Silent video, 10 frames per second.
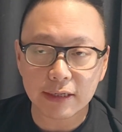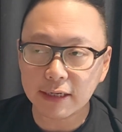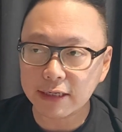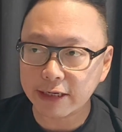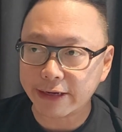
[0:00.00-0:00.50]

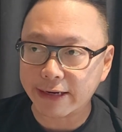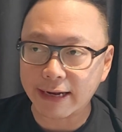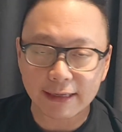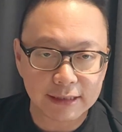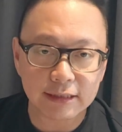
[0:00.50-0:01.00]
He
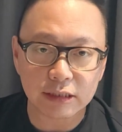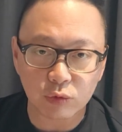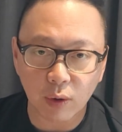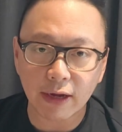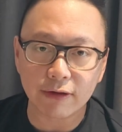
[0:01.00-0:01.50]
neglected his
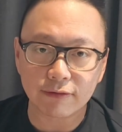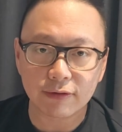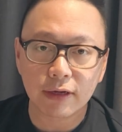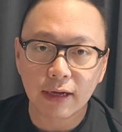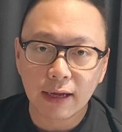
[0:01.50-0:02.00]
wife,
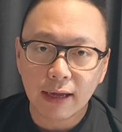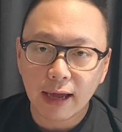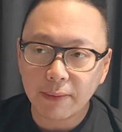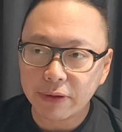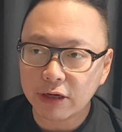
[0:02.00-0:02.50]

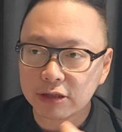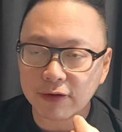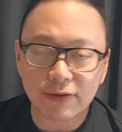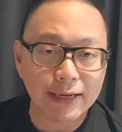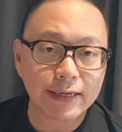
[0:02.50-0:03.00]
and because
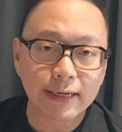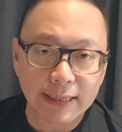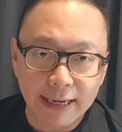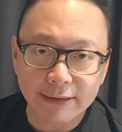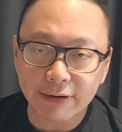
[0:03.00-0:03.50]
of that neglect,